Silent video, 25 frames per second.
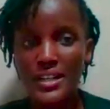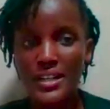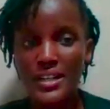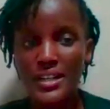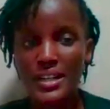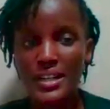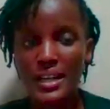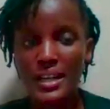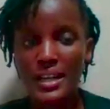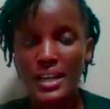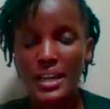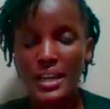
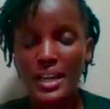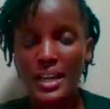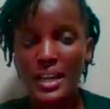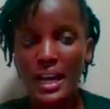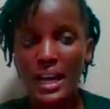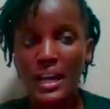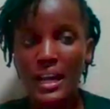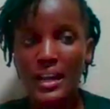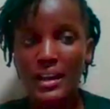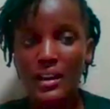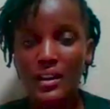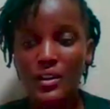I got
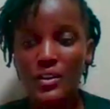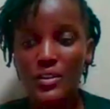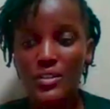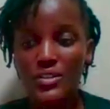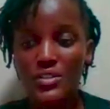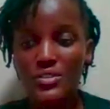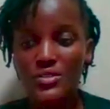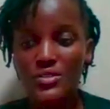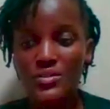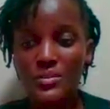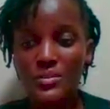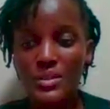to meet
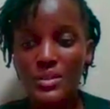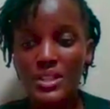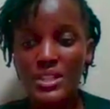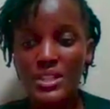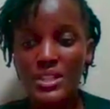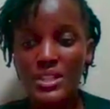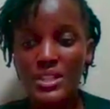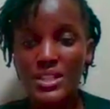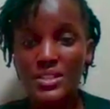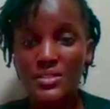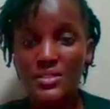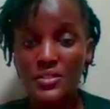different
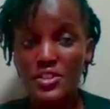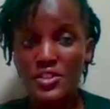children,